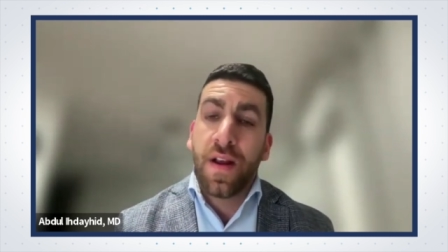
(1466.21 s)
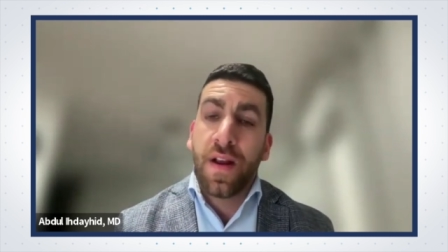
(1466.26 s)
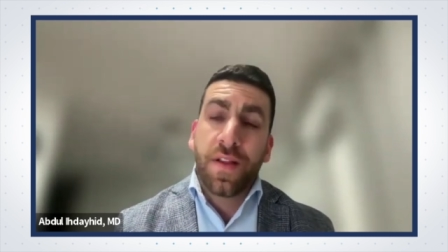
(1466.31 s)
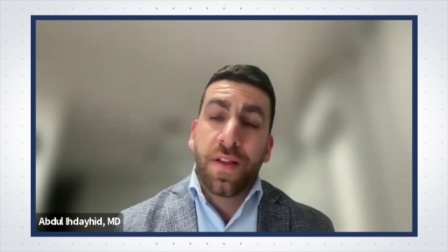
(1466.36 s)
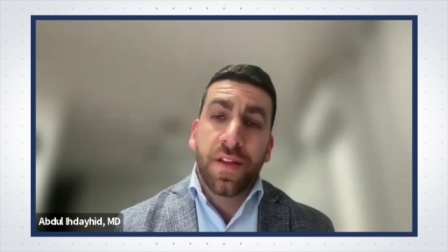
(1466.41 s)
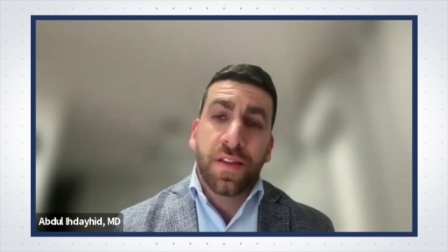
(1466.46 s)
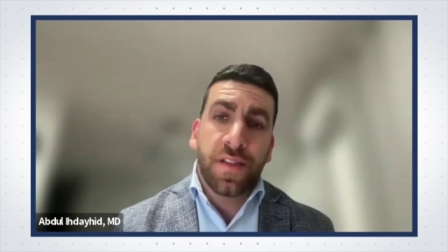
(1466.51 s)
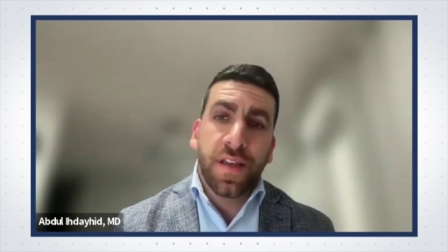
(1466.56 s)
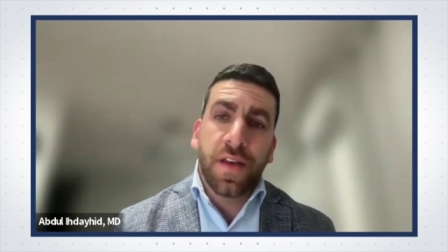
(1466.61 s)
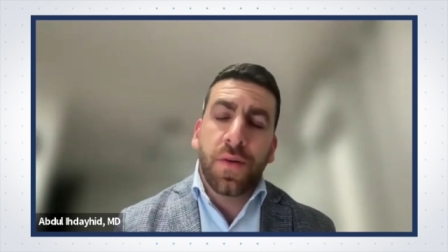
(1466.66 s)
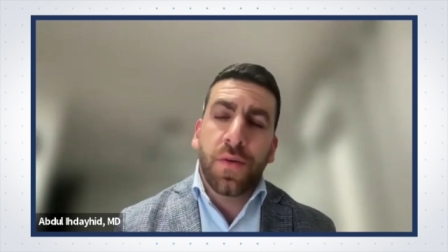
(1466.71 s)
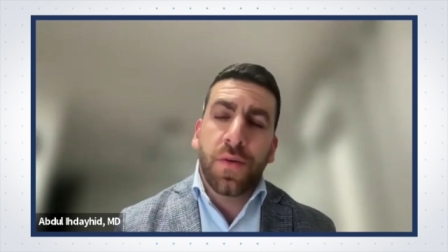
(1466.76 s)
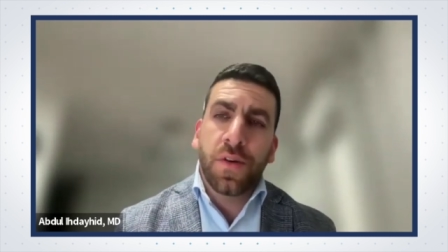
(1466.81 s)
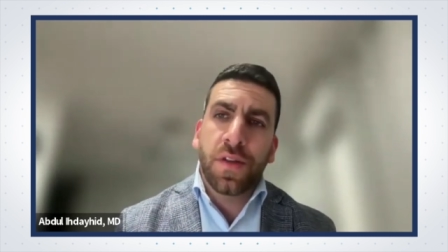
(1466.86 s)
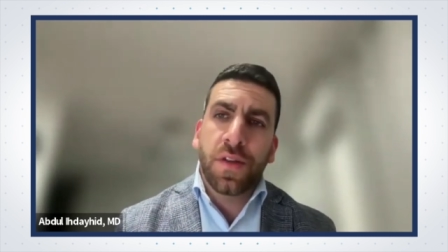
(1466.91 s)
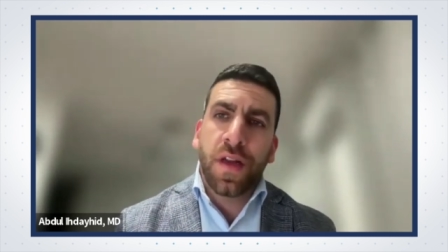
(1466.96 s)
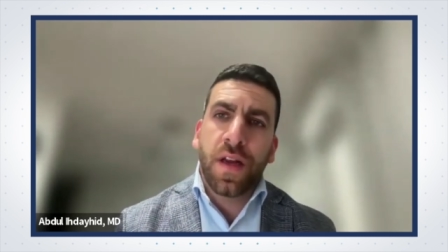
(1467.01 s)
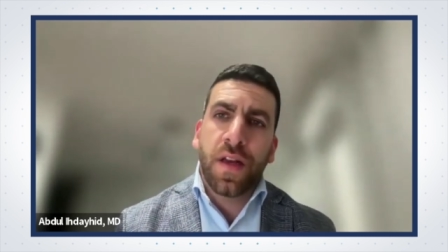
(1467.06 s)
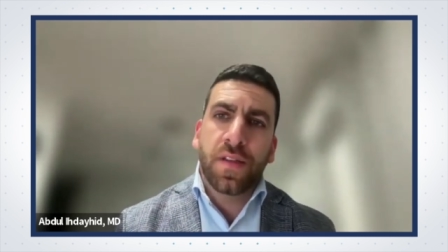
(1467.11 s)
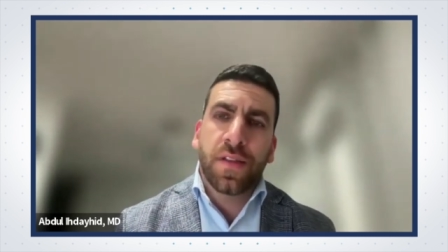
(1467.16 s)
The second
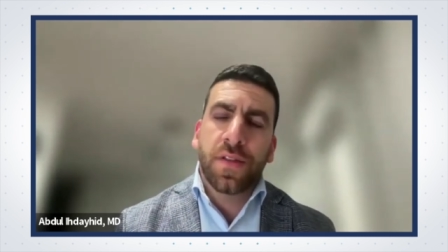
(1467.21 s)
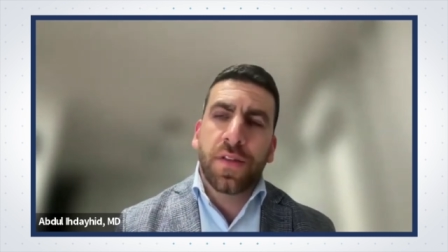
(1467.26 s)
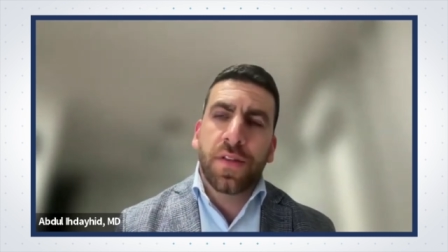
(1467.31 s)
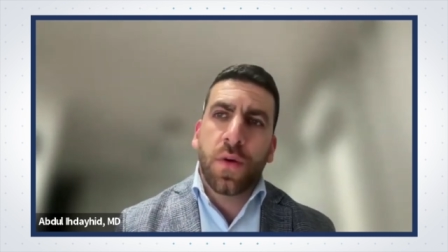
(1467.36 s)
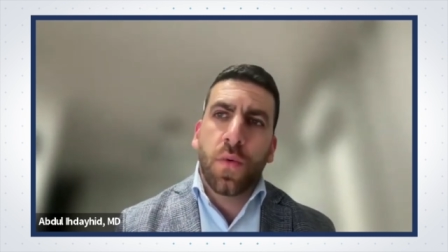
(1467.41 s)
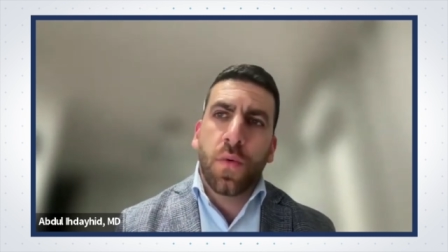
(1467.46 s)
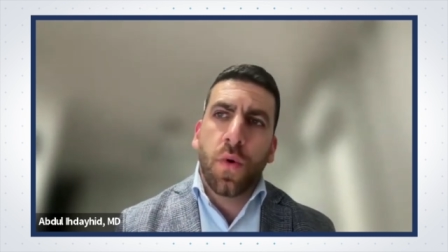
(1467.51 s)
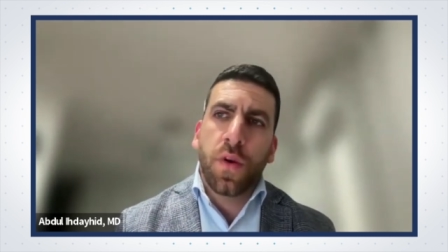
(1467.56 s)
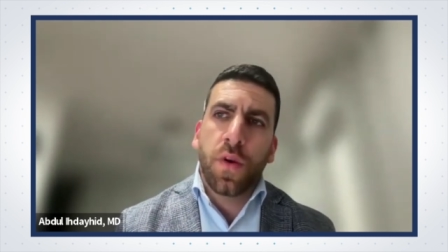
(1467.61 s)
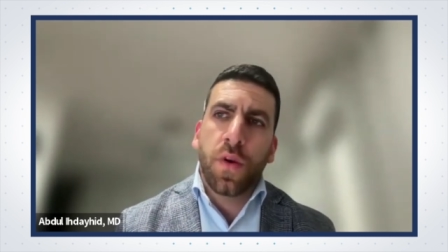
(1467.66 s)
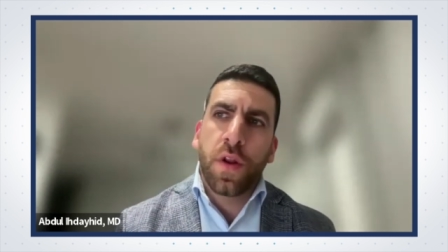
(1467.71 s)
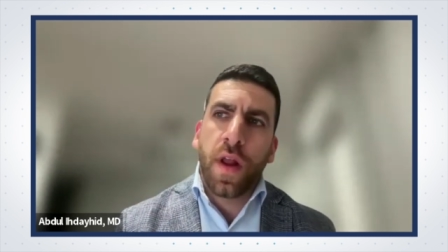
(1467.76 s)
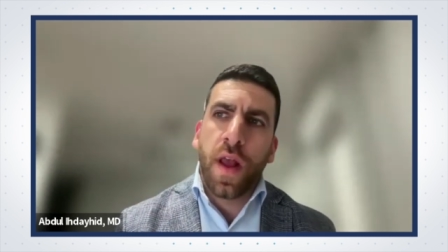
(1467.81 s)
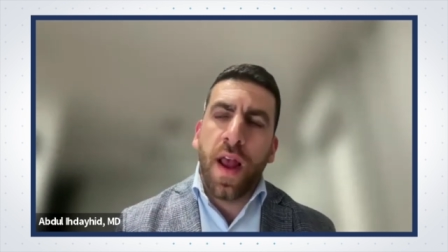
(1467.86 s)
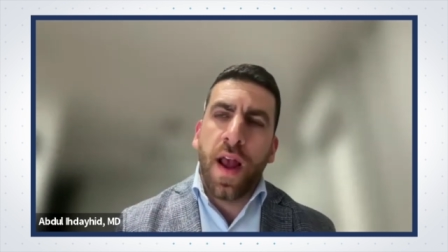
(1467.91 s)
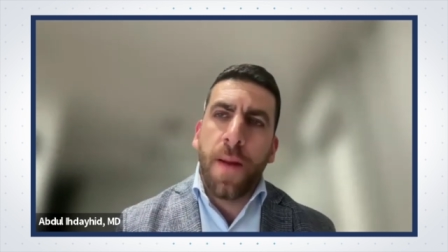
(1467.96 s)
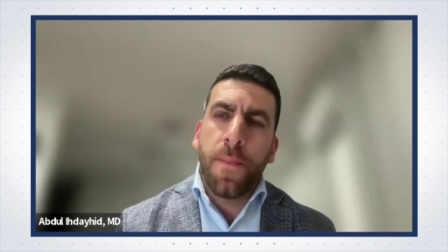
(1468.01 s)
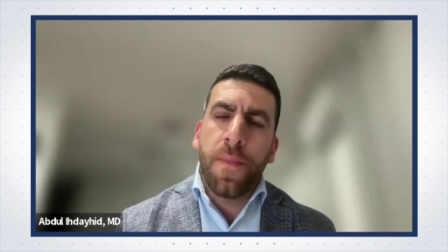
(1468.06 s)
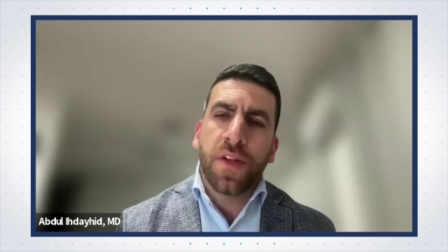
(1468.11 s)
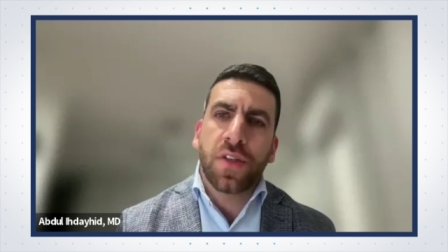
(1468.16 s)
question I have is,
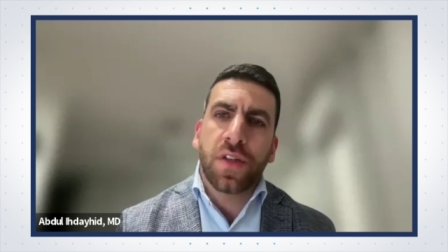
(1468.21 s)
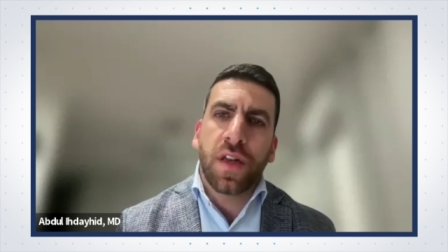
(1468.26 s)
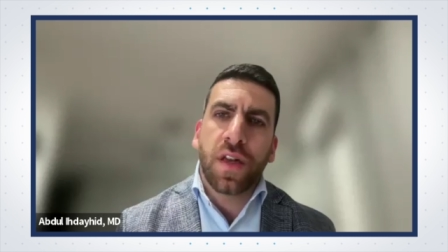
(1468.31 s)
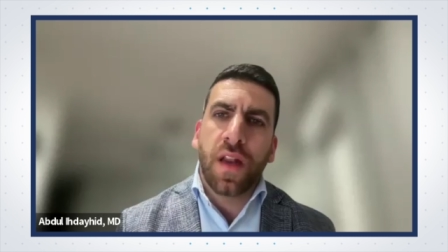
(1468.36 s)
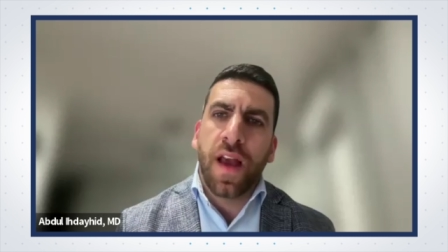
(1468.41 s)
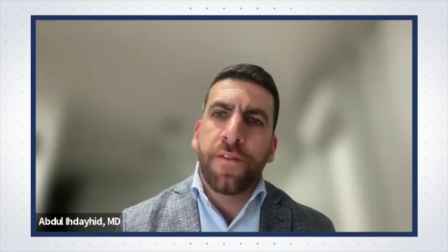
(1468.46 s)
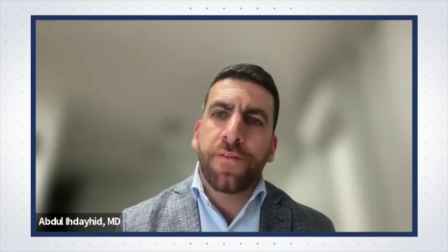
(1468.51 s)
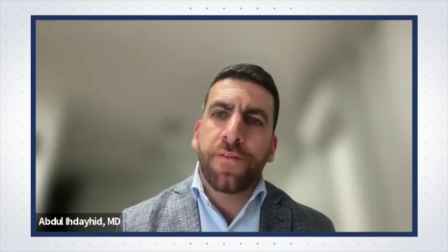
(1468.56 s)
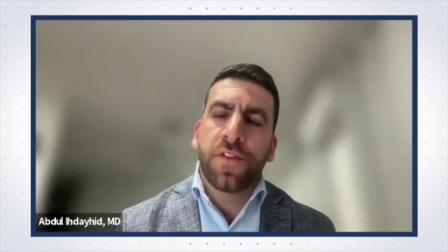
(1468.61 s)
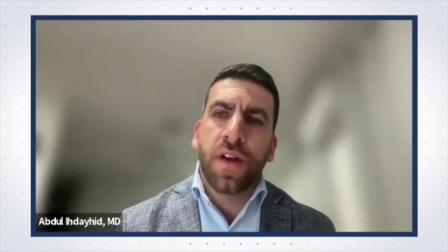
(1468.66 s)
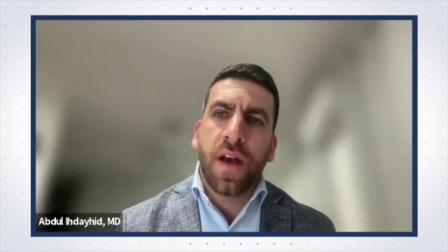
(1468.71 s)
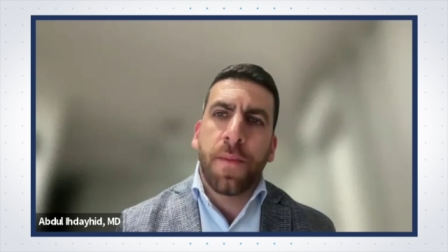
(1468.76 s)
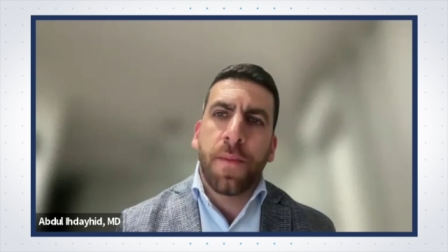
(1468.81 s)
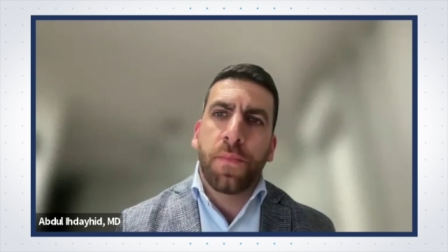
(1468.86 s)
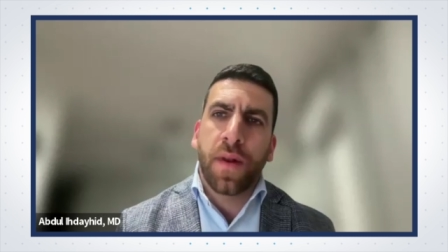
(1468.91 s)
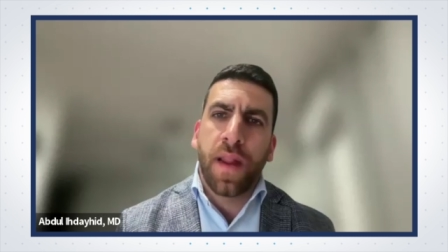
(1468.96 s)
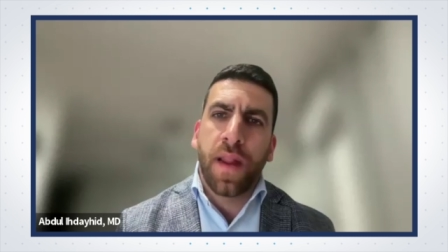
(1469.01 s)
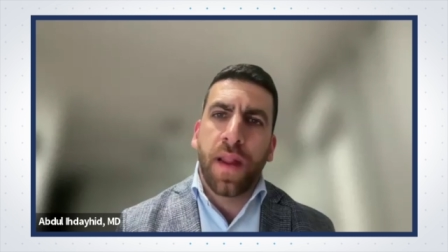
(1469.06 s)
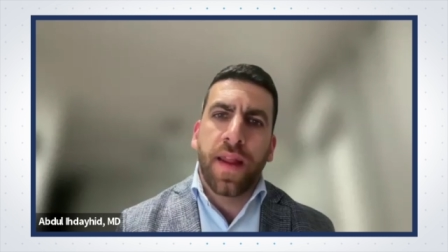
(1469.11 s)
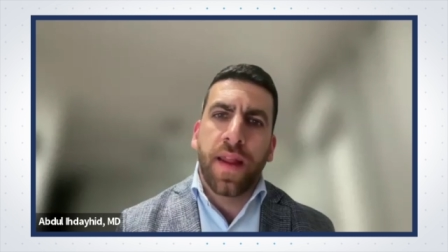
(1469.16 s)
how much lifetime
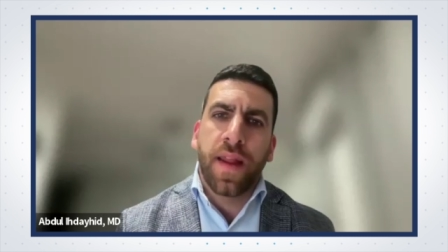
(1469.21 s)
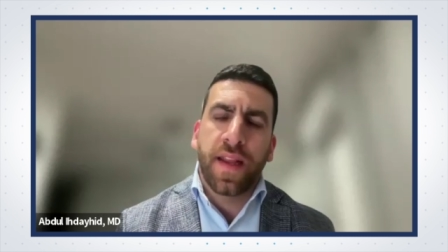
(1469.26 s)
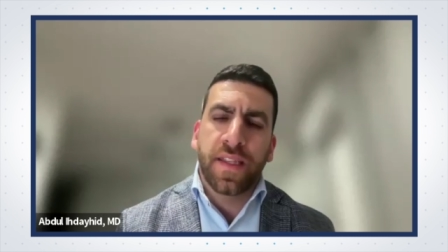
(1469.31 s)
planning